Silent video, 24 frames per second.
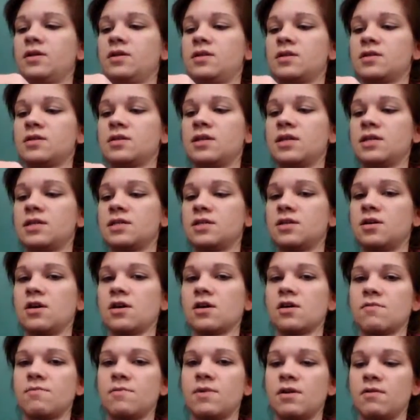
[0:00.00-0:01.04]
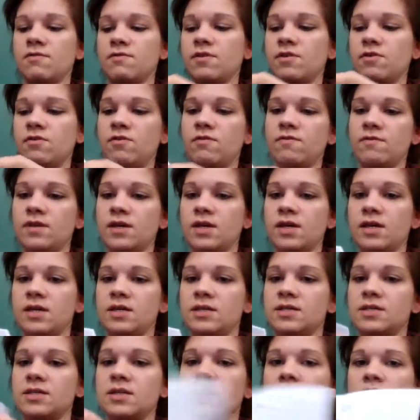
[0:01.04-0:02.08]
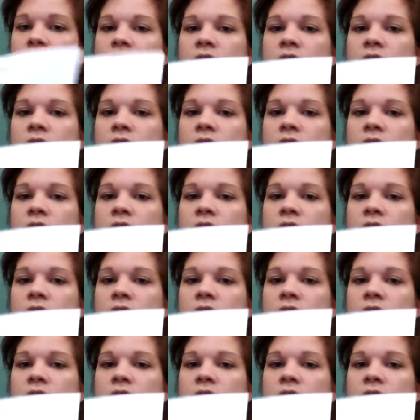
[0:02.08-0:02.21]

So let's talk about a few of these.